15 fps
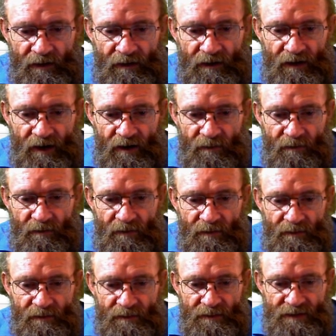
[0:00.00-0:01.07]

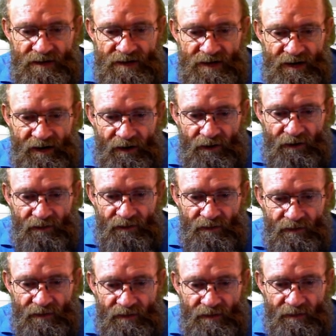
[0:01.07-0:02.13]
M0.
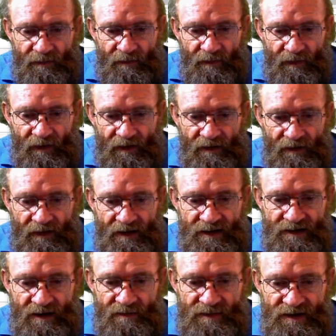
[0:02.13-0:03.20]

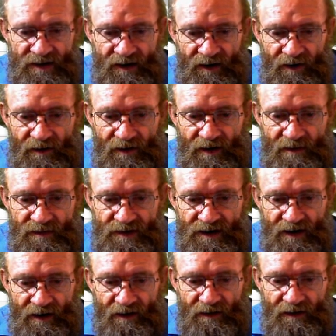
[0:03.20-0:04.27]
There's M0.
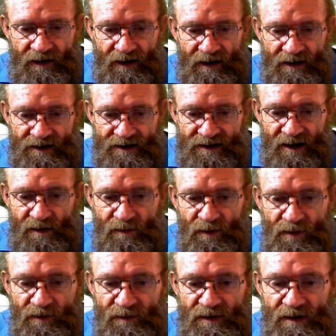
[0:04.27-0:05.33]
M0 has now
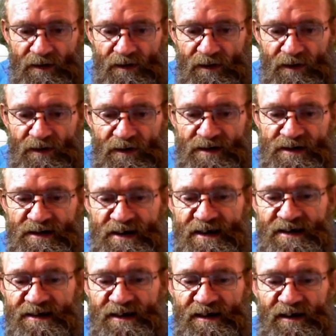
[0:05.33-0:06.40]
moved to
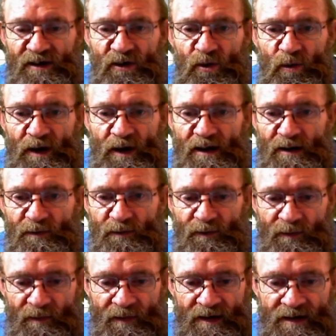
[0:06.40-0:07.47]
1612,
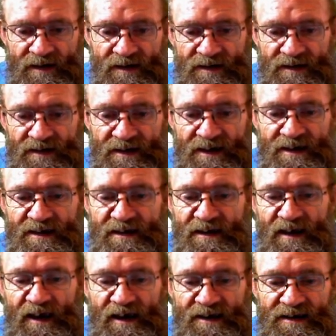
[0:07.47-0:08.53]

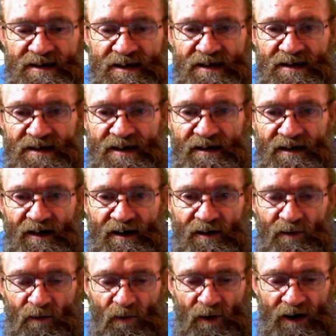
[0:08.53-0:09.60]
X16
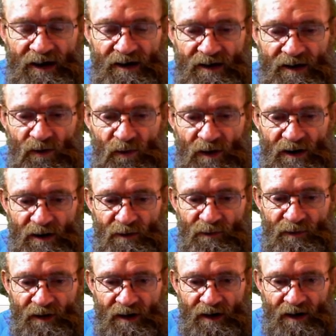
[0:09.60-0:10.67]
and Y12,
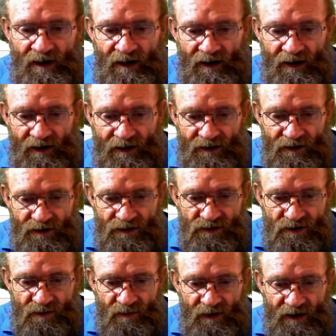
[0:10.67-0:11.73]
and it
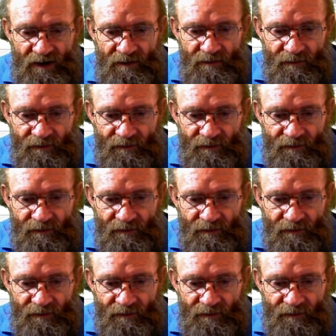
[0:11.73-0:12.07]
used to be